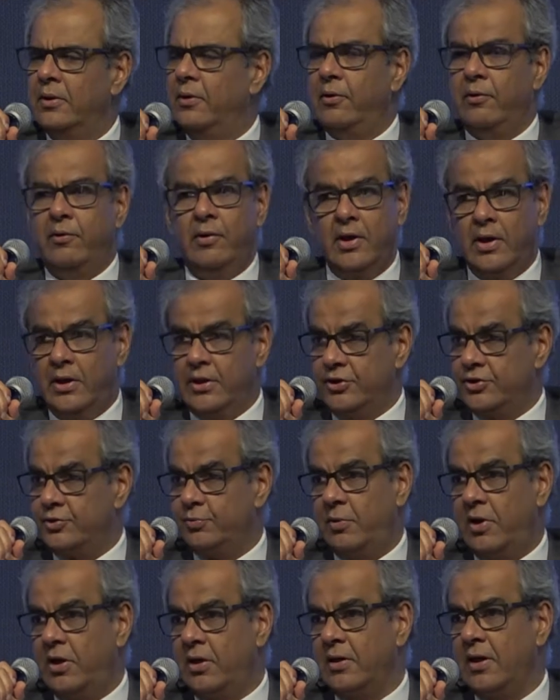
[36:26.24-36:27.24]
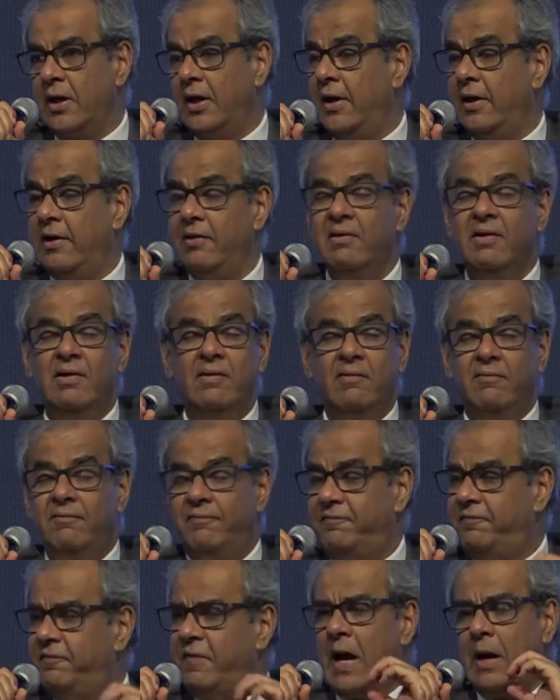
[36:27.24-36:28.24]
really smart guy,
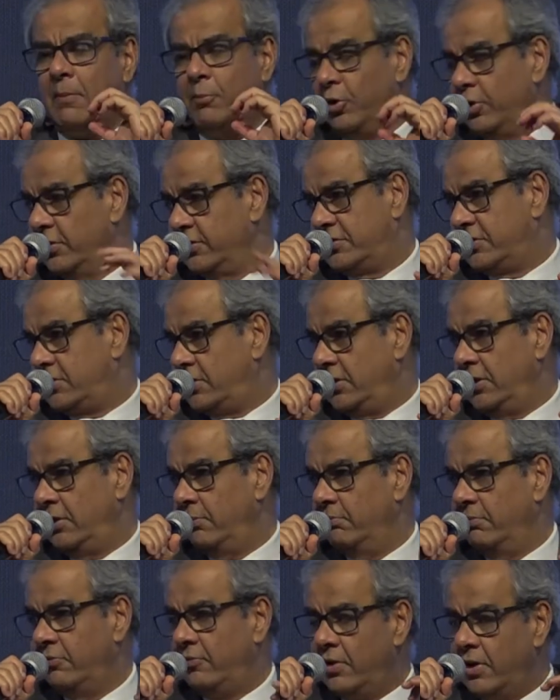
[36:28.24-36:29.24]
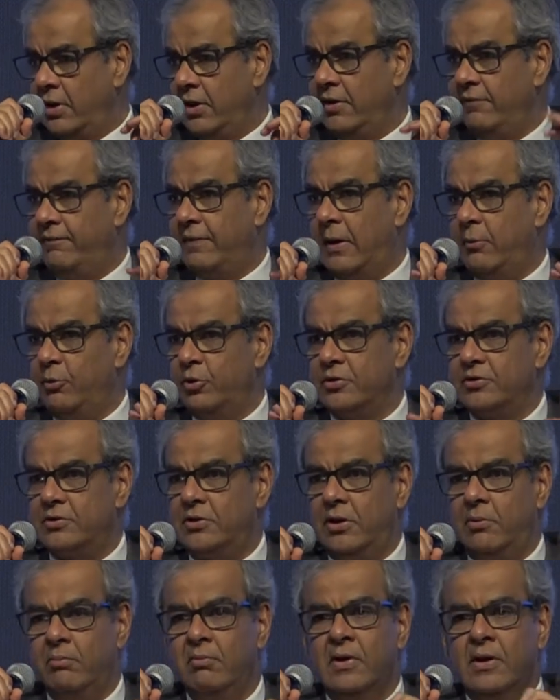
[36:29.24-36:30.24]
fabulous team, really fabulous
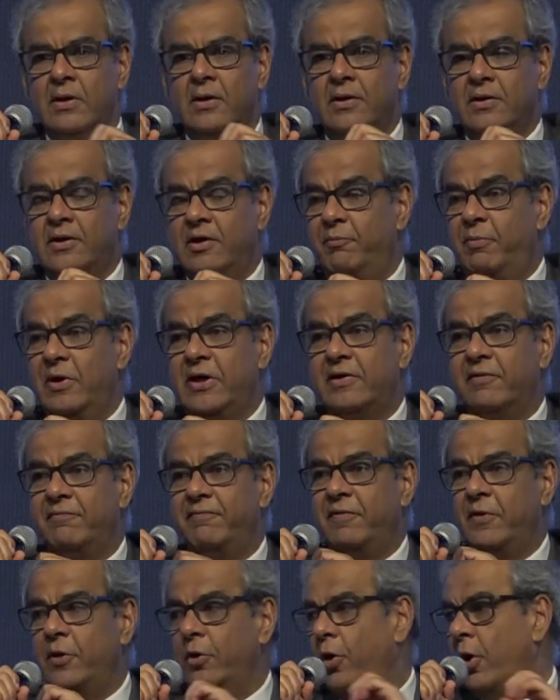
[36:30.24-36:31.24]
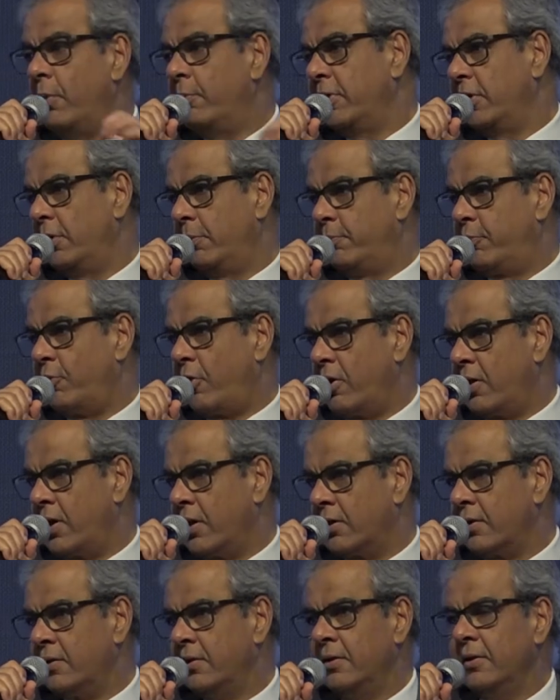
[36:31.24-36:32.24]
team. They built a phenomenal
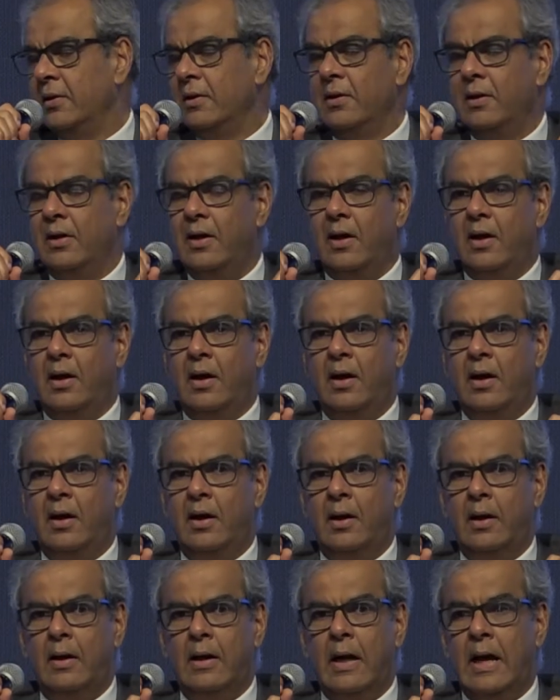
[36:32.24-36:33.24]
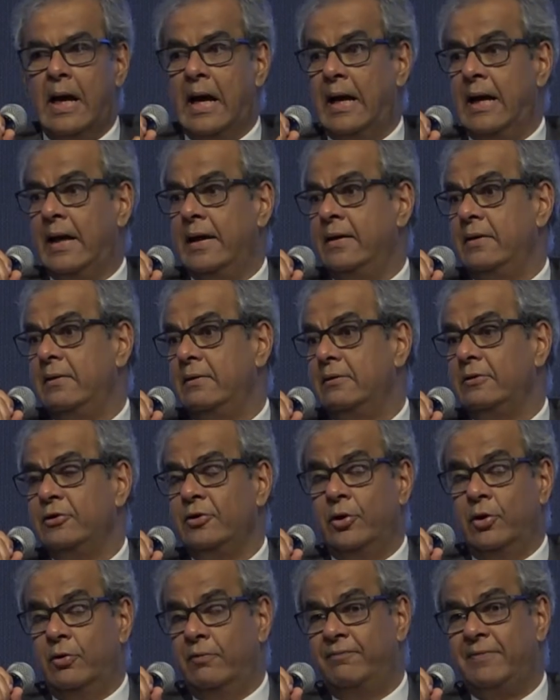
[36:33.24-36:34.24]
product. And, you
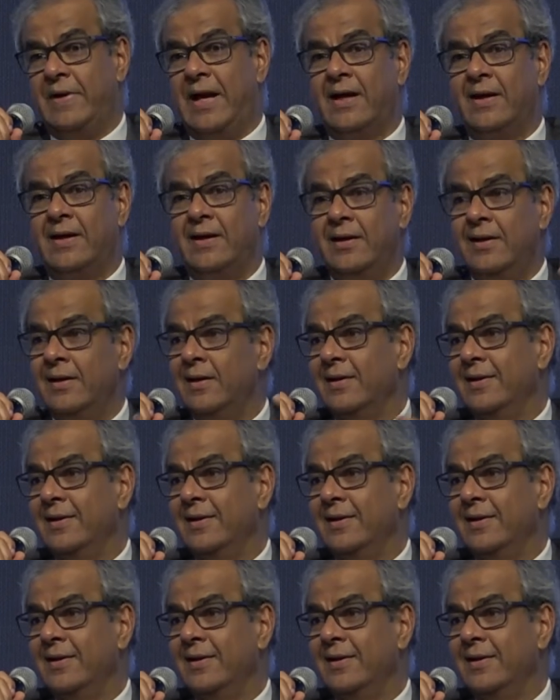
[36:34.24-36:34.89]
know, frankly,